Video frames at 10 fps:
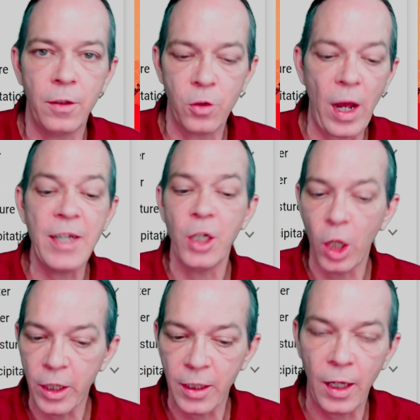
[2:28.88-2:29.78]
So as you
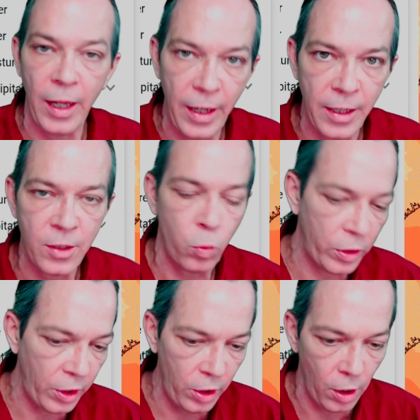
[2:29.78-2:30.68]
look at the latest with
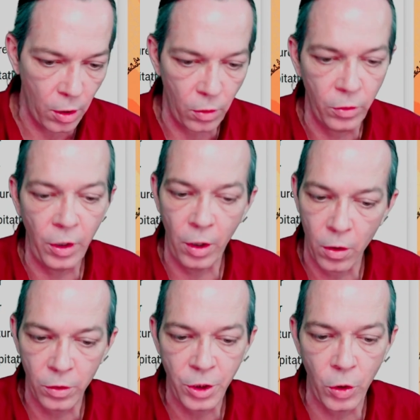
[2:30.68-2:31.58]
the euro
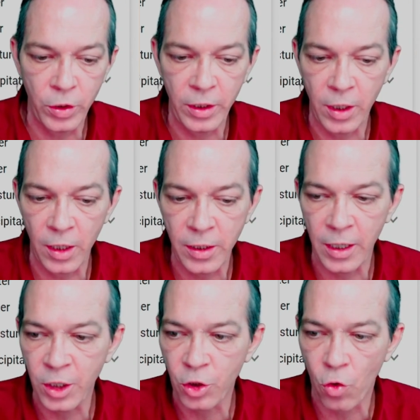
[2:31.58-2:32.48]
shows it does
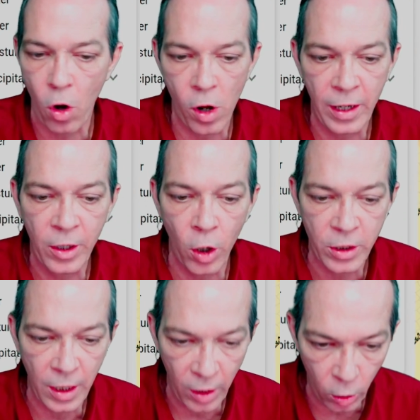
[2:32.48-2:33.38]
get strong. It turns
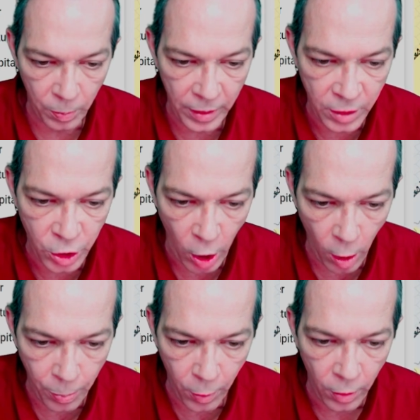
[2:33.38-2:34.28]
a little bit
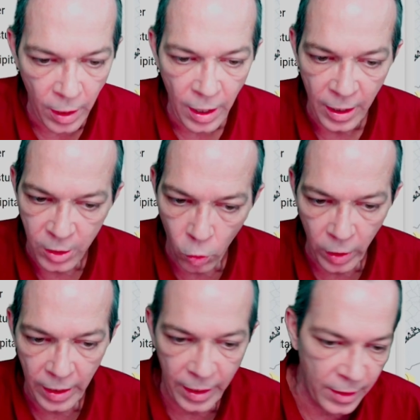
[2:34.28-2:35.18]
sharper. It's going
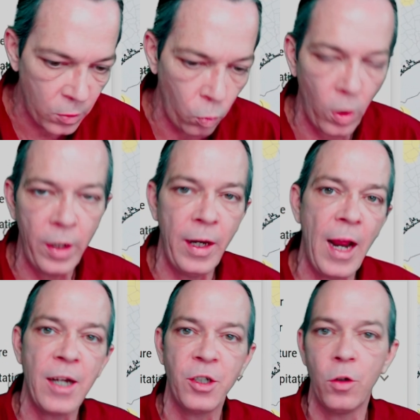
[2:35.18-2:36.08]
against what
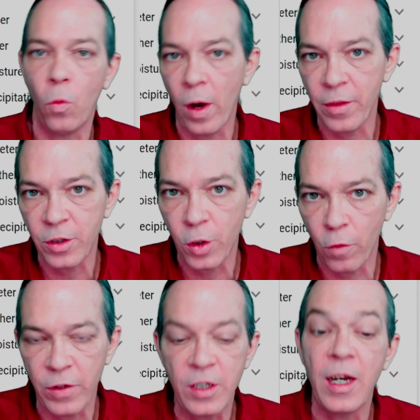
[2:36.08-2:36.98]
National Weather
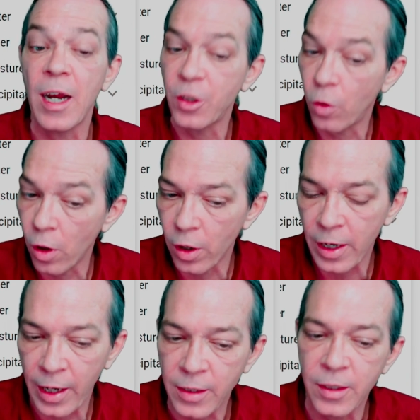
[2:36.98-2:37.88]
Service, National
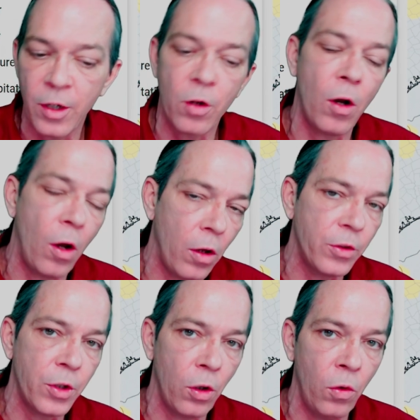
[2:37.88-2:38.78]
Hurricane Center,
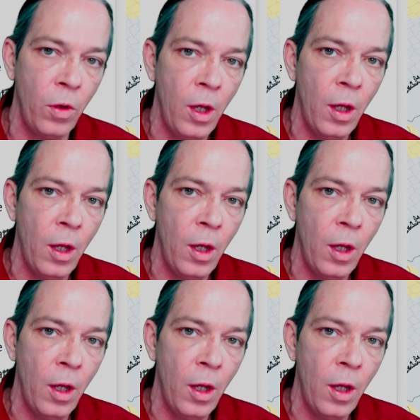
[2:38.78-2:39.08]
also